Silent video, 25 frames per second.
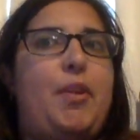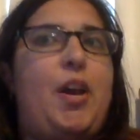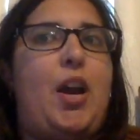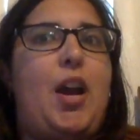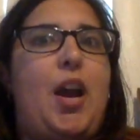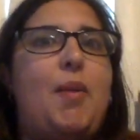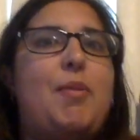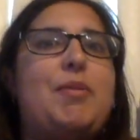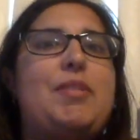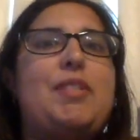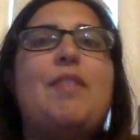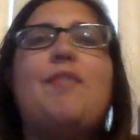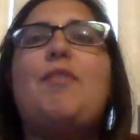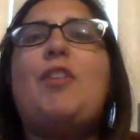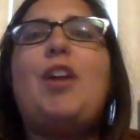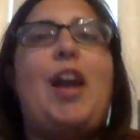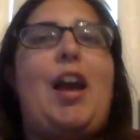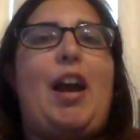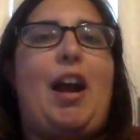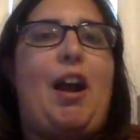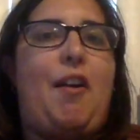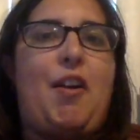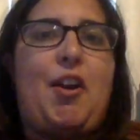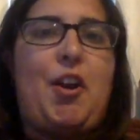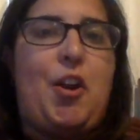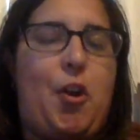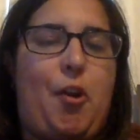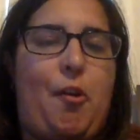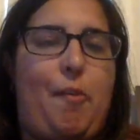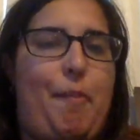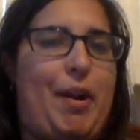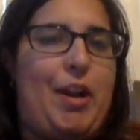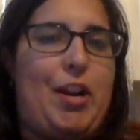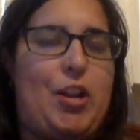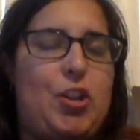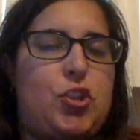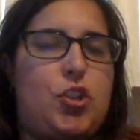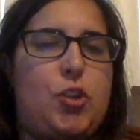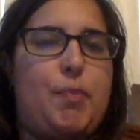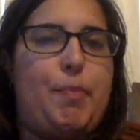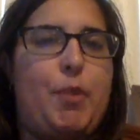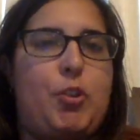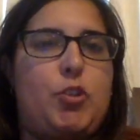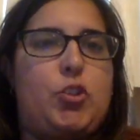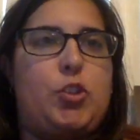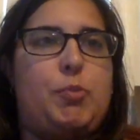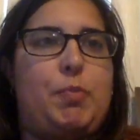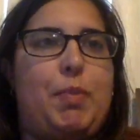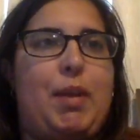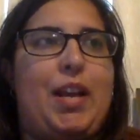I was never a Harry and Hermione shipper
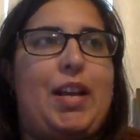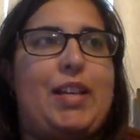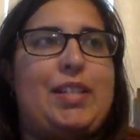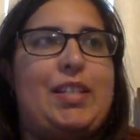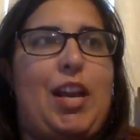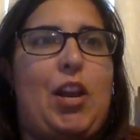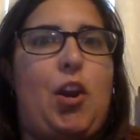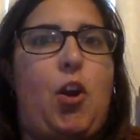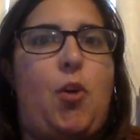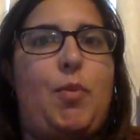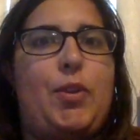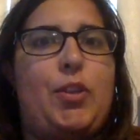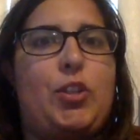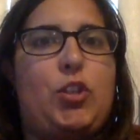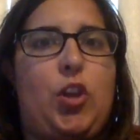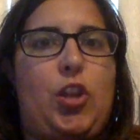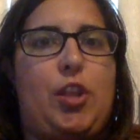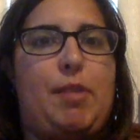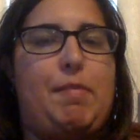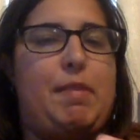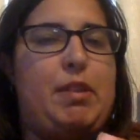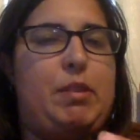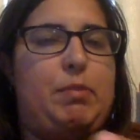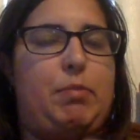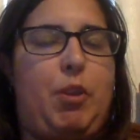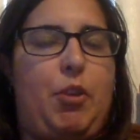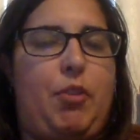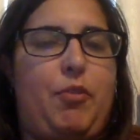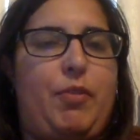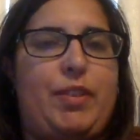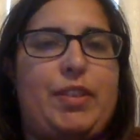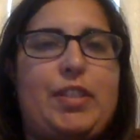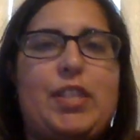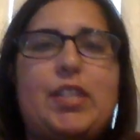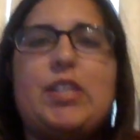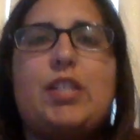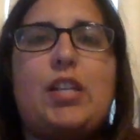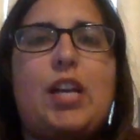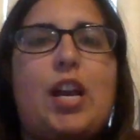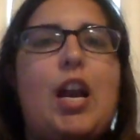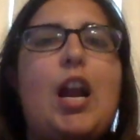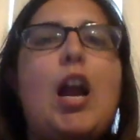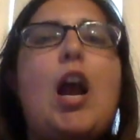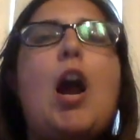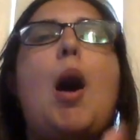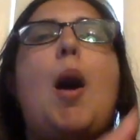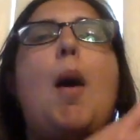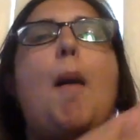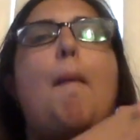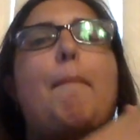just because I always saw them as brother and sister.
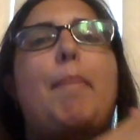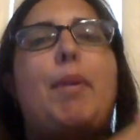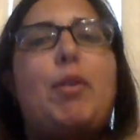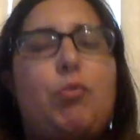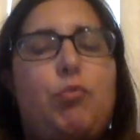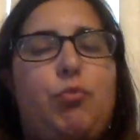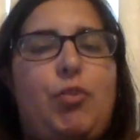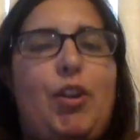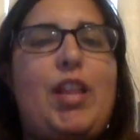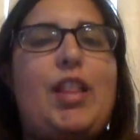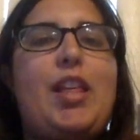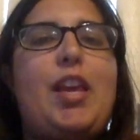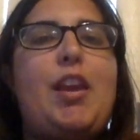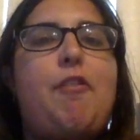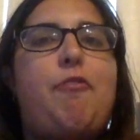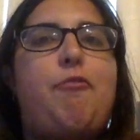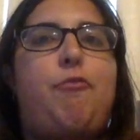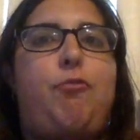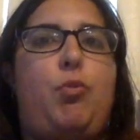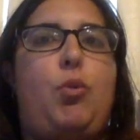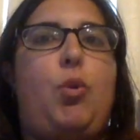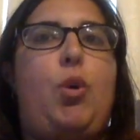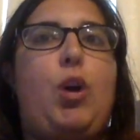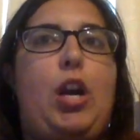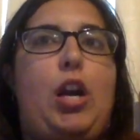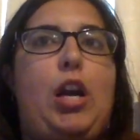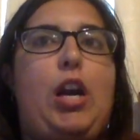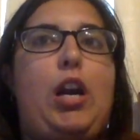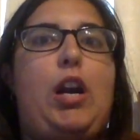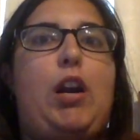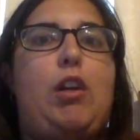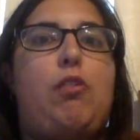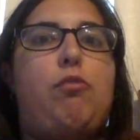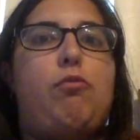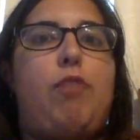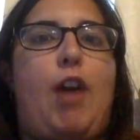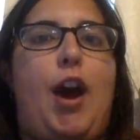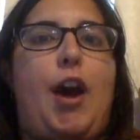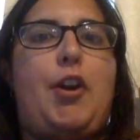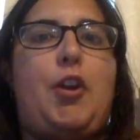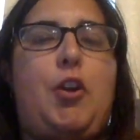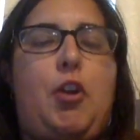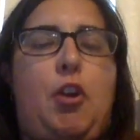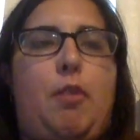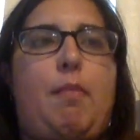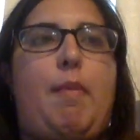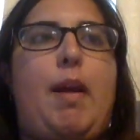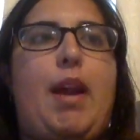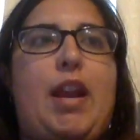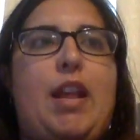But really, for Ron and
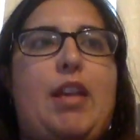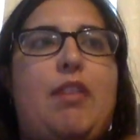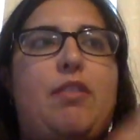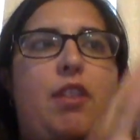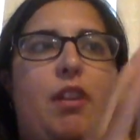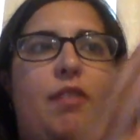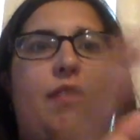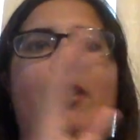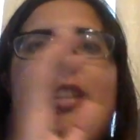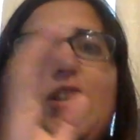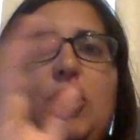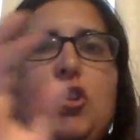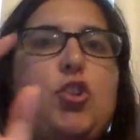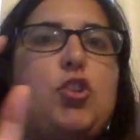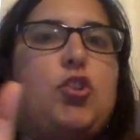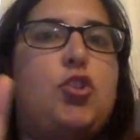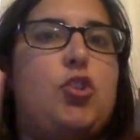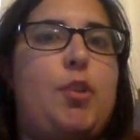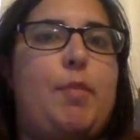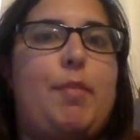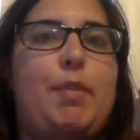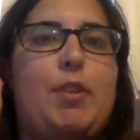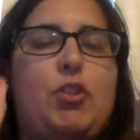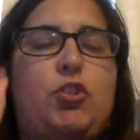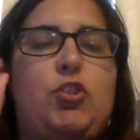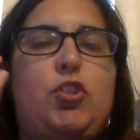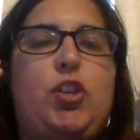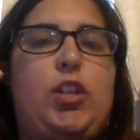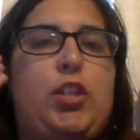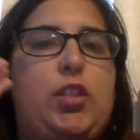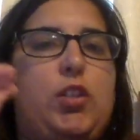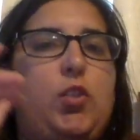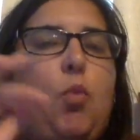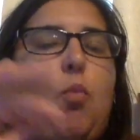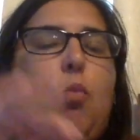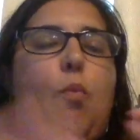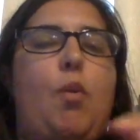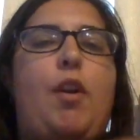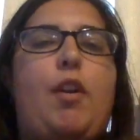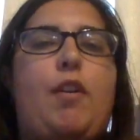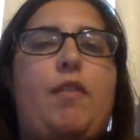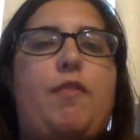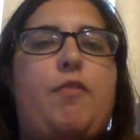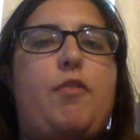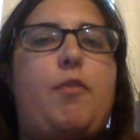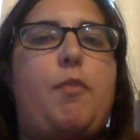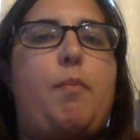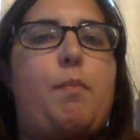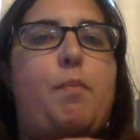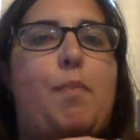Hermione, their relationship is just one
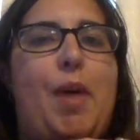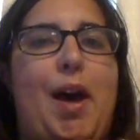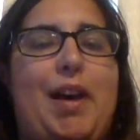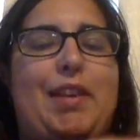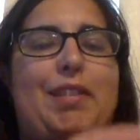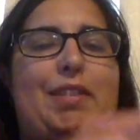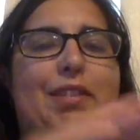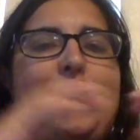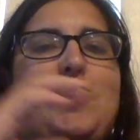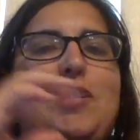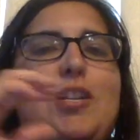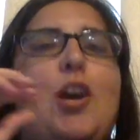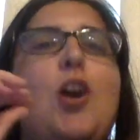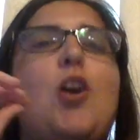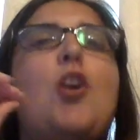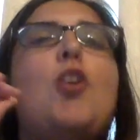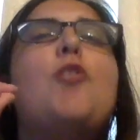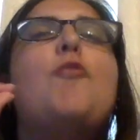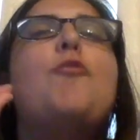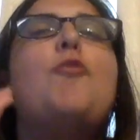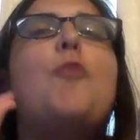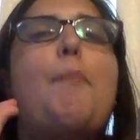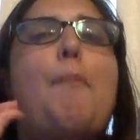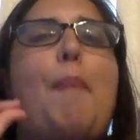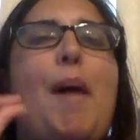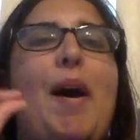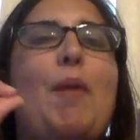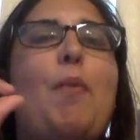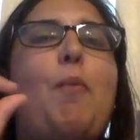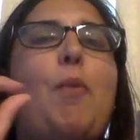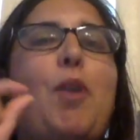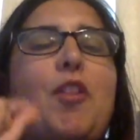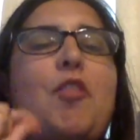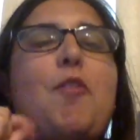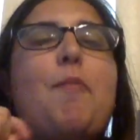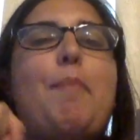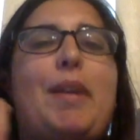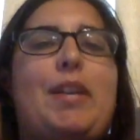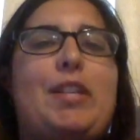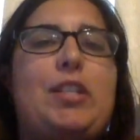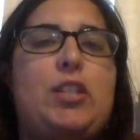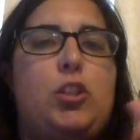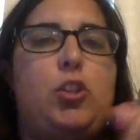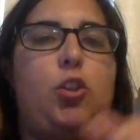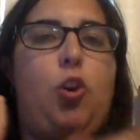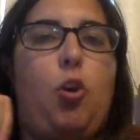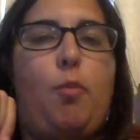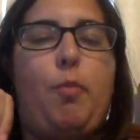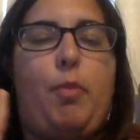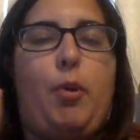of the best. One of the best
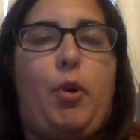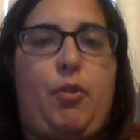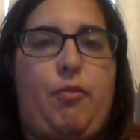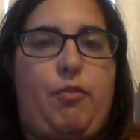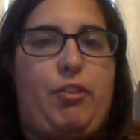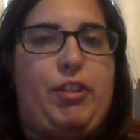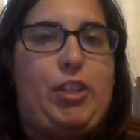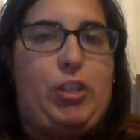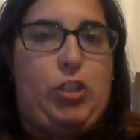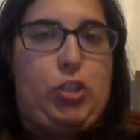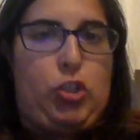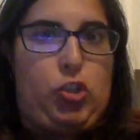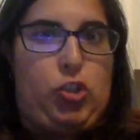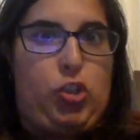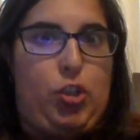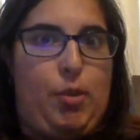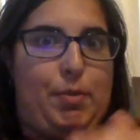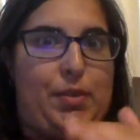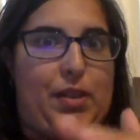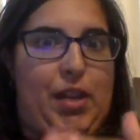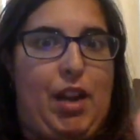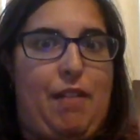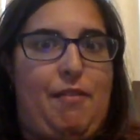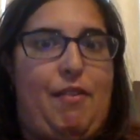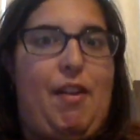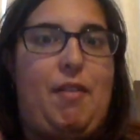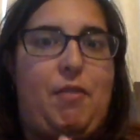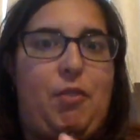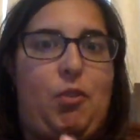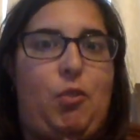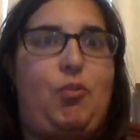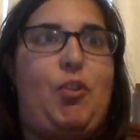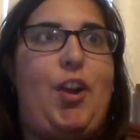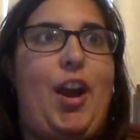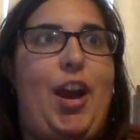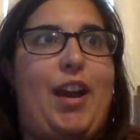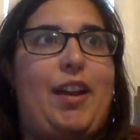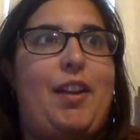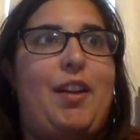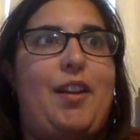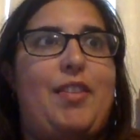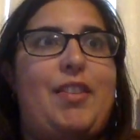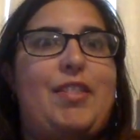slow burn relationships that I've ever read.